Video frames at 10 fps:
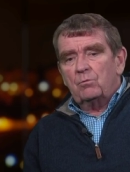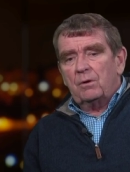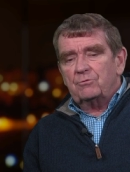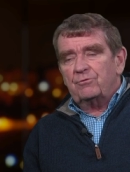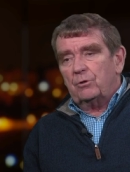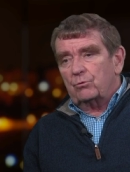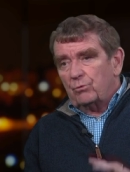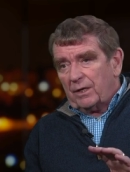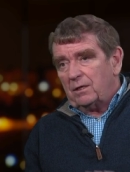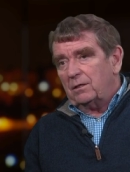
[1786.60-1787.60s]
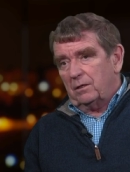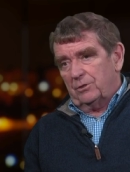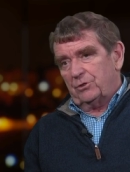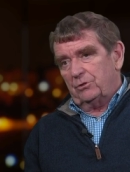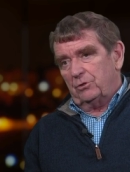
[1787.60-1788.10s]
Rumsfeld,
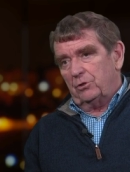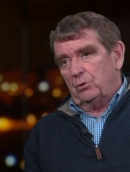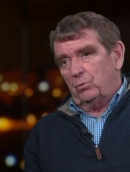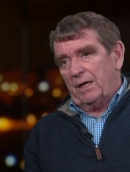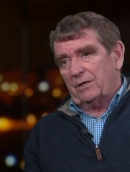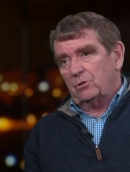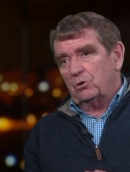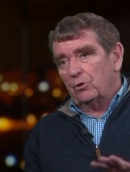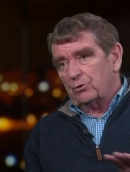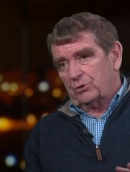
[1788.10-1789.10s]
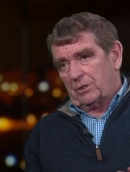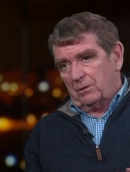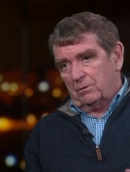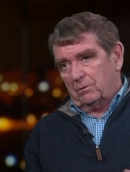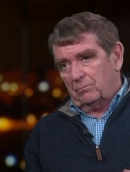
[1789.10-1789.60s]
recognising that the, we hadn't got the
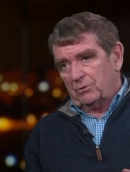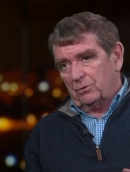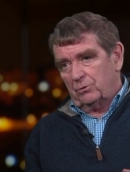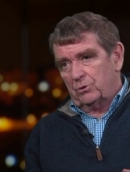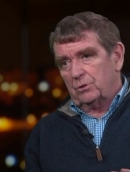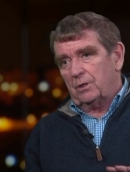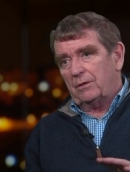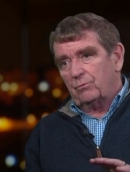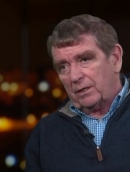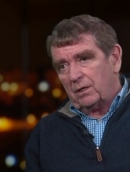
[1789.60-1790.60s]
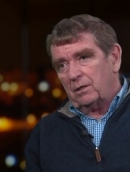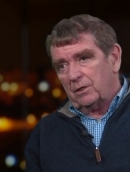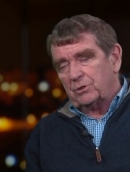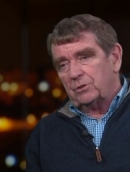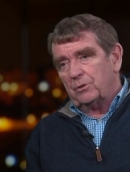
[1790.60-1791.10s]
second resolution and
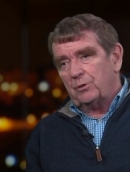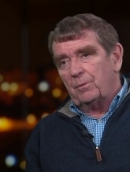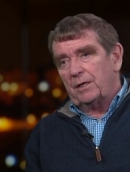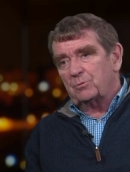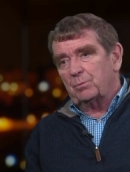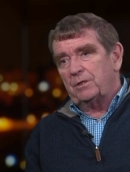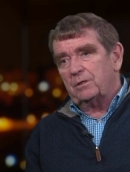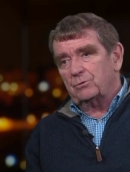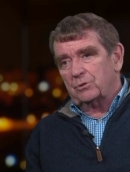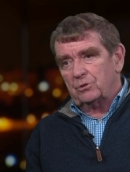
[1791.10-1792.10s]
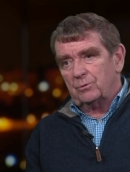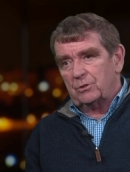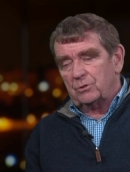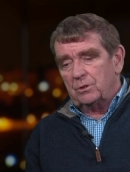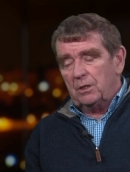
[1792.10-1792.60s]
recognising Tony Blair's political
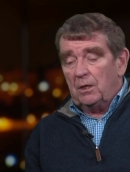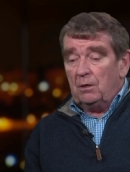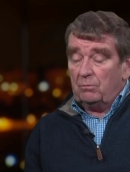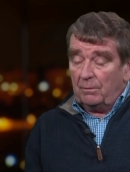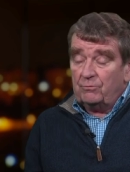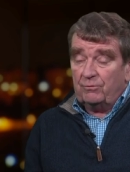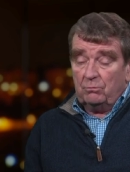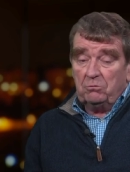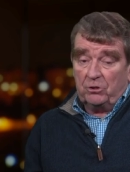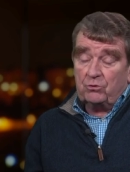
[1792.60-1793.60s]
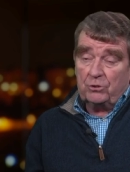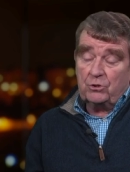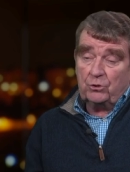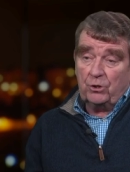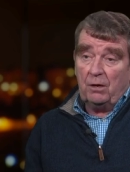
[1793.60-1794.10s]
situation, Rumsfeld literally
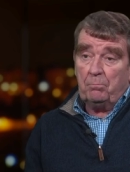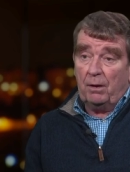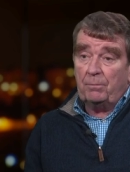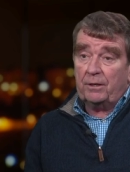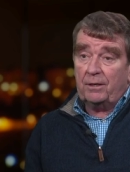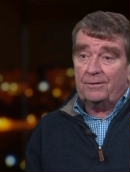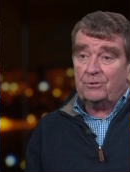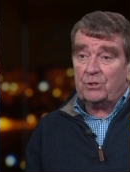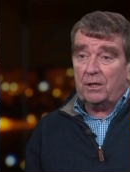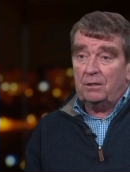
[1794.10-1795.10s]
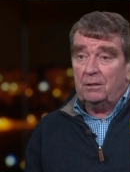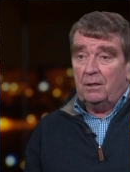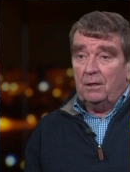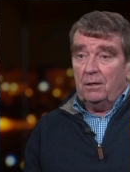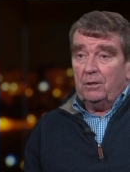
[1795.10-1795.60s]
stood up publicly and said,
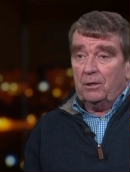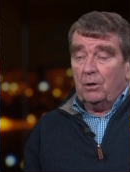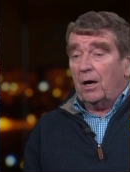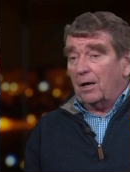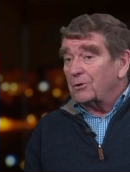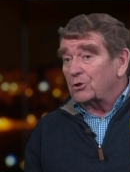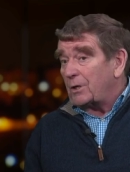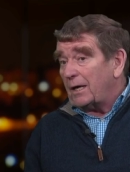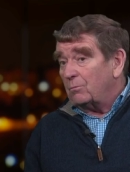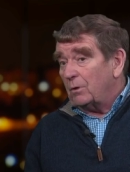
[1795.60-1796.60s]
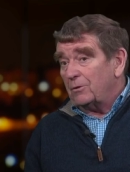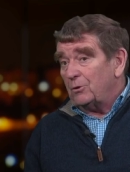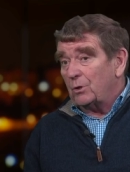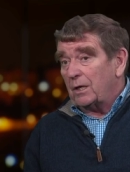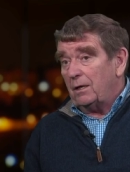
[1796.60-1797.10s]
you know, I understand where
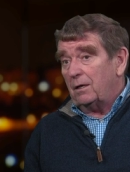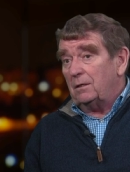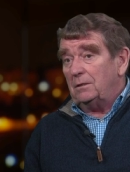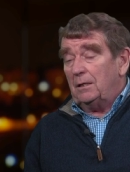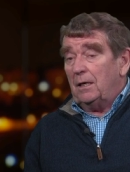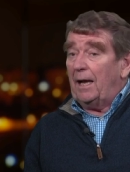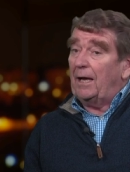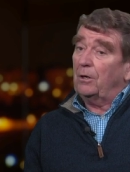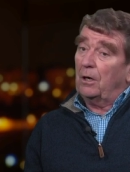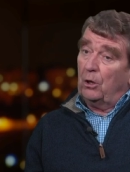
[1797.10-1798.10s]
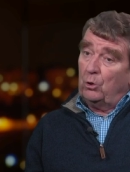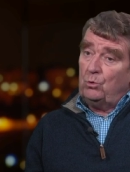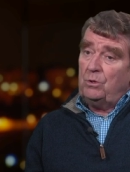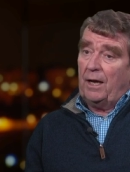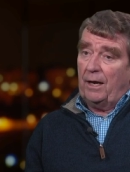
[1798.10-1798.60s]
the UK are, and
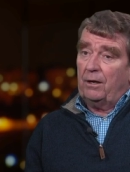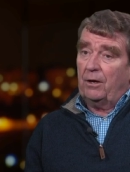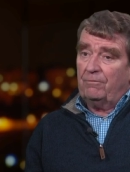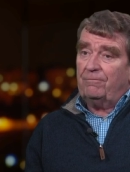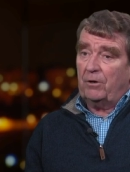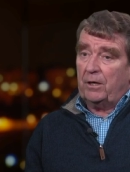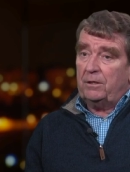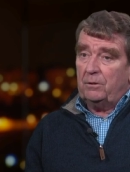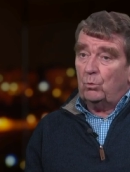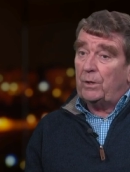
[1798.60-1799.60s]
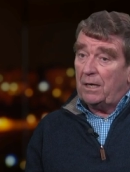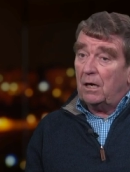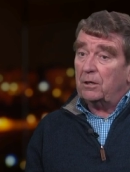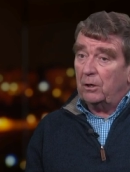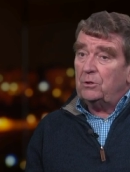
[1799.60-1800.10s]
alone and unafraid, we
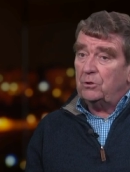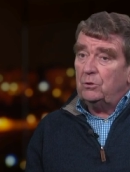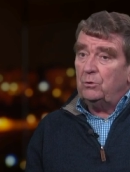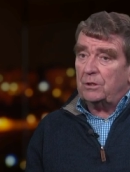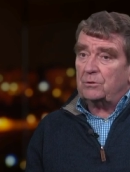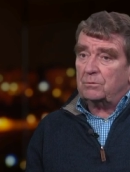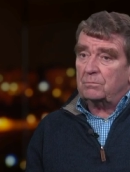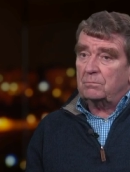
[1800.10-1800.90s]
are going to do this.